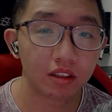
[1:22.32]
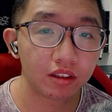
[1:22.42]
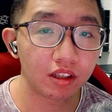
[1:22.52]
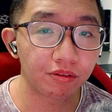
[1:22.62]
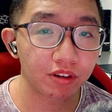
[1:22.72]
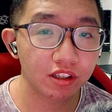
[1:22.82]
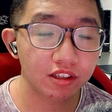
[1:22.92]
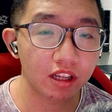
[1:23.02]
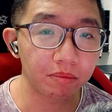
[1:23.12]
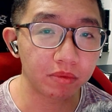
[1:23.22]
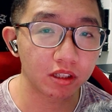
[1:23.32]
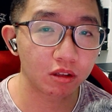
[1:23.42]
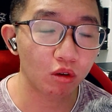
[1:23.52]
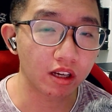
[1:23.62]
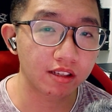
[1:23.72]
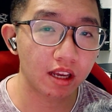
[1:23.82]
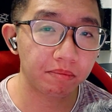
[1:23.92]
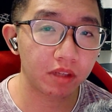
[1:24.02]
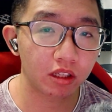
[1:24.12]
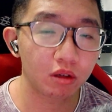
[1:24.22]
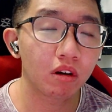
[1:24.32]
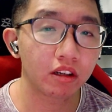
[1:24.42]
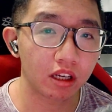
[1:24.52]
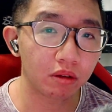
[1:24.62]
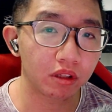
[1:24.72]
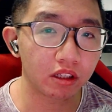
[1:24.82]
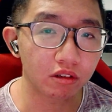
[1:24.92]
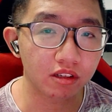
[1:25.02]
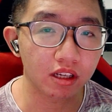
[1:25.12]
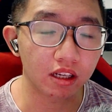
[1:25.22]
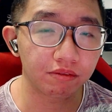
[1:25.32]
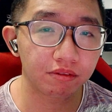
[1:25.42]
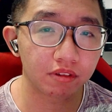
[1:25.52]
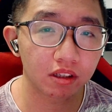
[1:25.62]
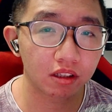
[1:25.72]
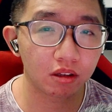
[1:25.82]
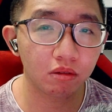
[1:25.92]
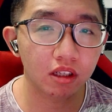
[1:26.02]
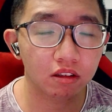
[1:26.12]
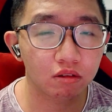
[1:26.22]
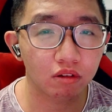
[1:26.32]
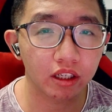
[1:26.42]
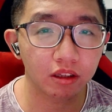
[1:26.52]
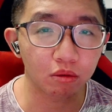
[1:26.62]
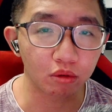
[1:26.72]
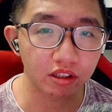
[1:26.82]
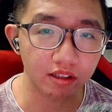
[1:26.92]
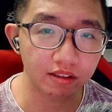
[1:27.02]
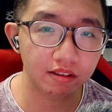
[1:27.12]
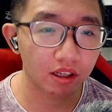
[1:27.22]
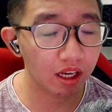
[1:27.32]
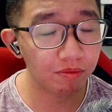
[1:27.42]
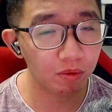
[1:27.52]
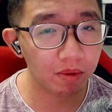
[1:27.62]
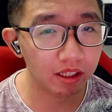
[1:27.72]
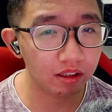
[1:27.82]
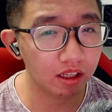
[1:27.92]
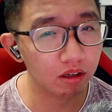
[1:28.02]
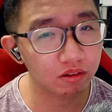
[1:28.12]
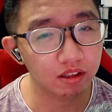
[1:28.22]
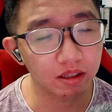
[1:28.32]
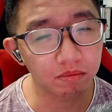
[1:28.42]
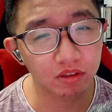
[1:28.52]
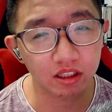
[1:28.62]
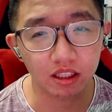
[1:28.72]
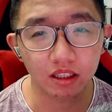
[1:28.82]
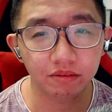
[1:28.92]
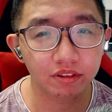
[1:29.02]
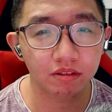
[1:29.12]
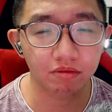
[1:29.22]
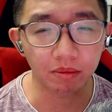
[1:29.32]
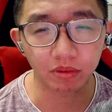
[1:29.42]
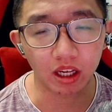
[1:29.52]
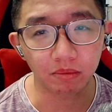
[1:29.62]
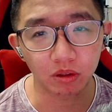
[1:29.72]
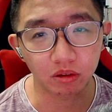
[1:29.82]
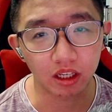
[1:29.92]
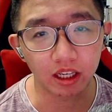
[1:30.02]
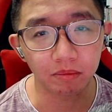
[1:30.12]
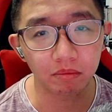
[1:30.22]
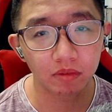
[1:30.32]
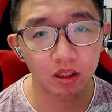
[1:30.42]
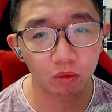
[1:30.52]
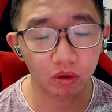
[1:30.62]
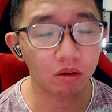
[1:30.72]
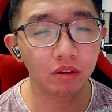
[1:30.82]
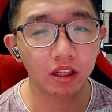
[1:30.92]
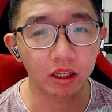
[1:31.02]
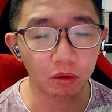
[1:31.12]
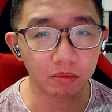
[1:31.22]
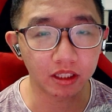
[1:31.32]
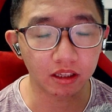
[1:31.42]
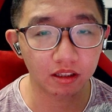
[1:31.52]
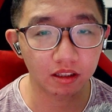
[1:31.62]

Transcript: The first step is to accept that you are doubting yourself. Do not try to resist. Everybody doubts themselves from time to time. We're only human.